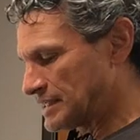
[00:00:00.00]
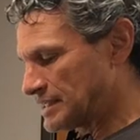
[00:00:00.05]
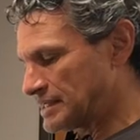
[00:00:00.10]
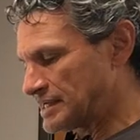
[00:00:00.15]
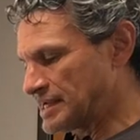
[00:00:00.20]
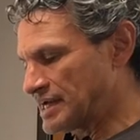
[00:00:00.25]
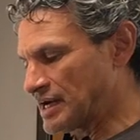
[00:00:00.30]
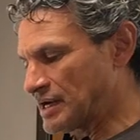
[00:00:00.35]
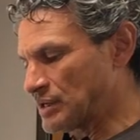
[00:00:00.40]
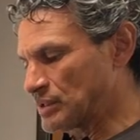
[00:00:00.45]

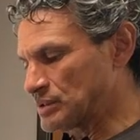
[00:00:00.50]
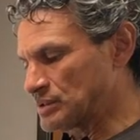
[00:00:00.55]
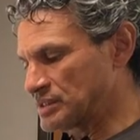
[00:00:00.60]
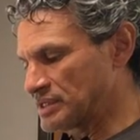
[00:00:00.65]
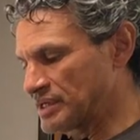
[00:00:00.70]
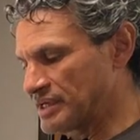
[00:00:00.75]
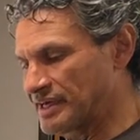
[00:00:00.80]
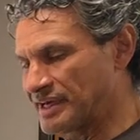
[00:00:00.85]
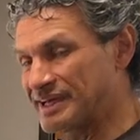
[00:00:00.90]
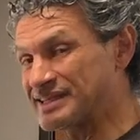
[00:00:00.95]
Now,
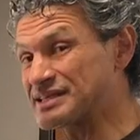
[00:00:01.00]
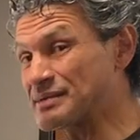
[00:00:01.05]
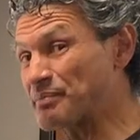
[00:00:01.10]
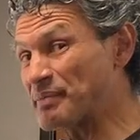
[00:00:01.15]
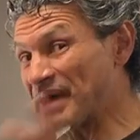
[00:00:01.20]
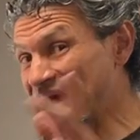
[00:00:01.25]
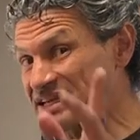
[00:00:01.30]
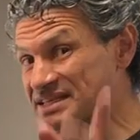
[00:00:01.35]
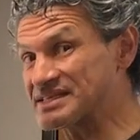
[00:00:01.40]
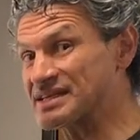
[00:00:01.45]
it
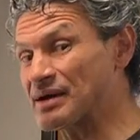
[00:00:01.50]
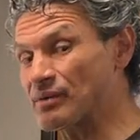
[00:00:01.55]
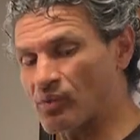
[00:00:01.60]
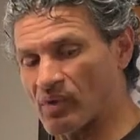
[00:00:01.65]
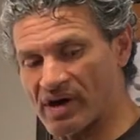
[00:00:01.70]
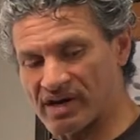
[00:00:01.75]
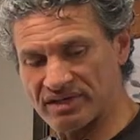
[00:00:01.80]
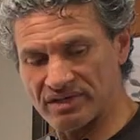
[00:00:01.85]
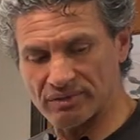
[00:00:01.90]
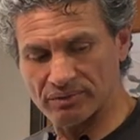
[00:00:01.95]
depends on
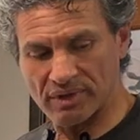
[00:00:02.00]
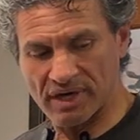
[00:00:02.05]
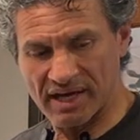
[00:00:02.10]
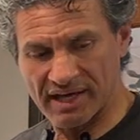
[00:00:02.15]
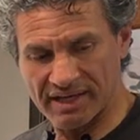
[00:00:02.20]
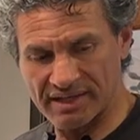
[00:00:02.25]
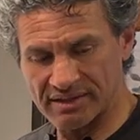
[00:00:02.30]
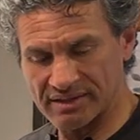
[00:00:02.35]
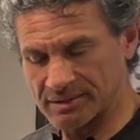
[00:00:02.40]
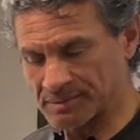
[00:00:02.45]
where you
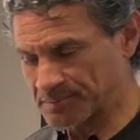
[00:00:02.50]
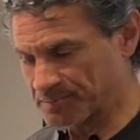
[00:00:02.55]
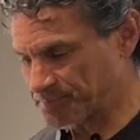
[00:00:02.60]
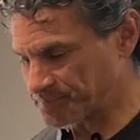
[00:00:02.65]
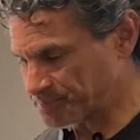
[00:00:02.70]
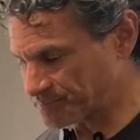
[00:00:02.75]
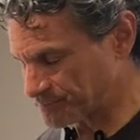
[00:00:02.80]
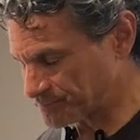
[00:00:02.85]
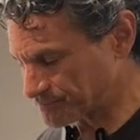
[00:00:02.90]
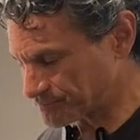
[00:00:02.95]
ride.
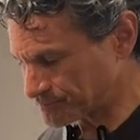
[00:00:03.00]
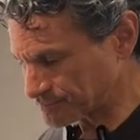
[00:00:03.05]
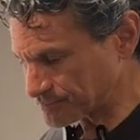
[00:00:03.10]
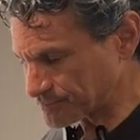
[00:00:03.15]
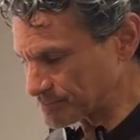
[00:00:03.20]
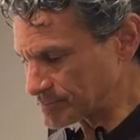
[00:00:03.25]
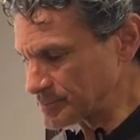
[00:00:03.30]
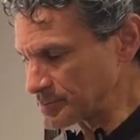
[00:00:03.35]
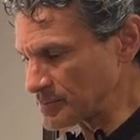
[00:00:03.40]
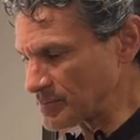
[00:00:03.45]

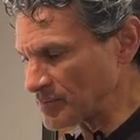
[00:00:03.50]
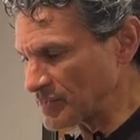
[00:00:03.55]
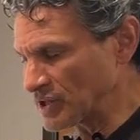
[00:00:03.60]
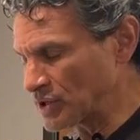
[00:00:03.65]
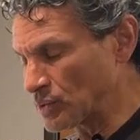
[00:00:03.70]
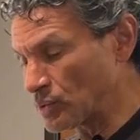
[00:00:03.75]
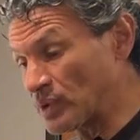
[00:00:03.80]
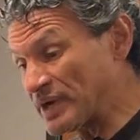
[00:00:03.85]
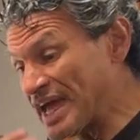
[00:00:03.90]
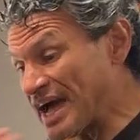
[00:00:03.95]

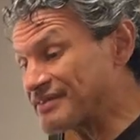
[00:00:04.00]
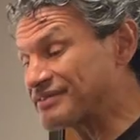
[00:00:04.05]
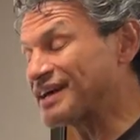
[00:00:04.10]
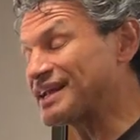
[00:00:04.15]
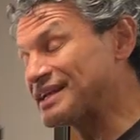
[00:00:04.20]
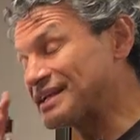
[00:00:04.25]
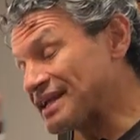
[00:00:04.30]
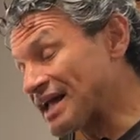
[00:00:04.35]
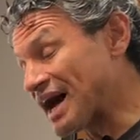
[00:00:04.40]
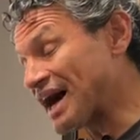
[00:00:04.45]
We have a
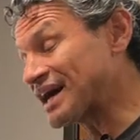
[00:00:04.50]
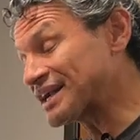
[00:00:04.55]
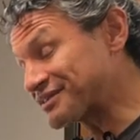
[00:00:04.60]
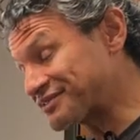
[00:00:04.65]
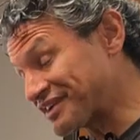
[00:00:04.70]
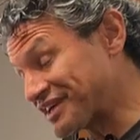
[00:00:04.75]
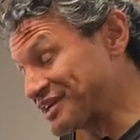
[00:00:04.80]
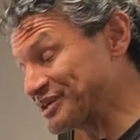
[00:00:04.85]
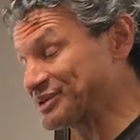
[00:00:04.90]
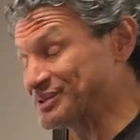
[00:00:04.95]
lot of
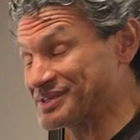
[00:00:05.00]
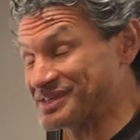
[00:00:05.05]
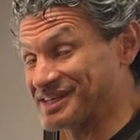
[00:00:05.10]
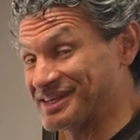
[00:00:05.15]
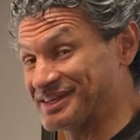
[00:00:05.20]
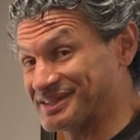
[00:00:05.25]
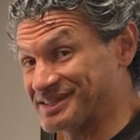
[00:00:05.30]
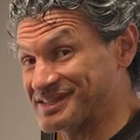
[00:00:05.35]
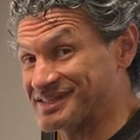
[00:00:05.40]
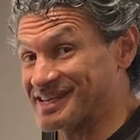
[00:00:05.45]
hills
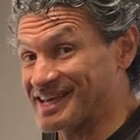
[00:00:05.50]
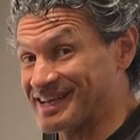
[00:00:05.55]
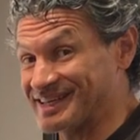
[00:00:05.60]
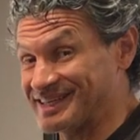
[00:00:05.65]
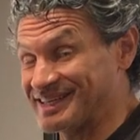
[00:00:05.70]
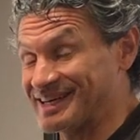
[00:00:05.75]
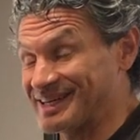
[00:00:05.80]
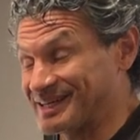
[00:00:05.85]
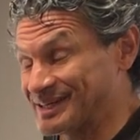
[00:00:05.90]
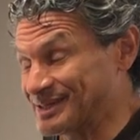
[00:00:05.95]
here in San
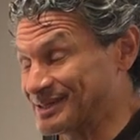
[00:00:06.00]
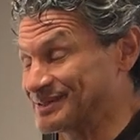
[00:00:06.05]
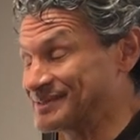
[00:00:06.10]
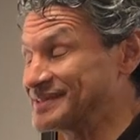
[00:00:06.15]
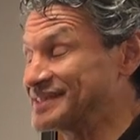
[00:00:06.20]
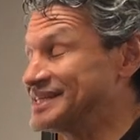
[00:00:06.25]
Diego.